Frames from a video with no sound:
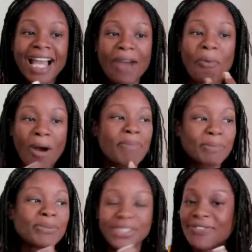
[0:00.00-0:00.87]
I want
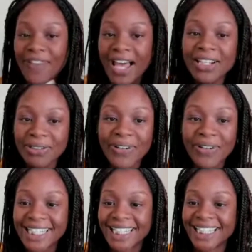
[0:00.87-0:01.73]
people to value
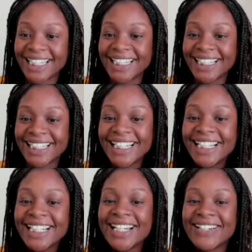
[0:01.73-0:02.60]
it,
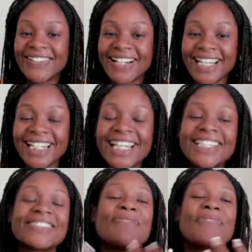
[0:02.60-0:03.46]
right?
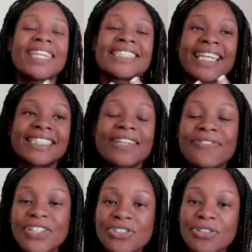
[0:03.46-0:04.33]
So it makes sense
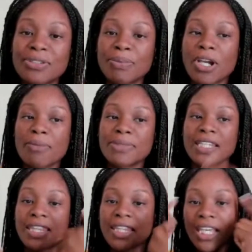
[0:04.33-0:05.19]
that features becomes
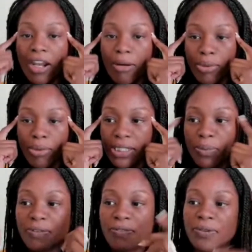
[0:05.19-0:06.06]
the thing in our brain
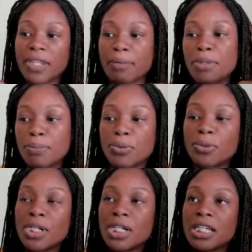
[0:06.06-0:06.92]
that we feel like
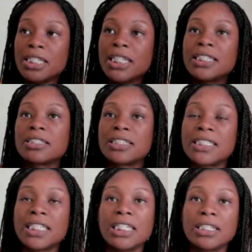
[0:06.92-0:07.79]
people need to
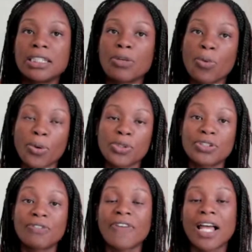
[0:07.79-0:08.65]
see in order
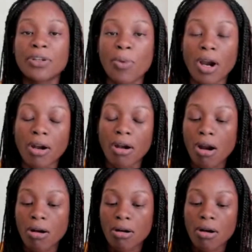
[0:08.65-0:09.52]
to value
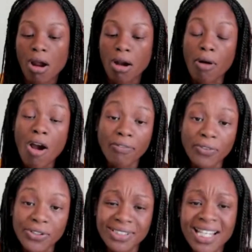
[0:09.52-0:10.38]
our
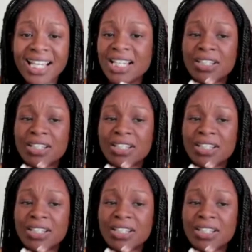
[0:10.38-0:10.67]
offers.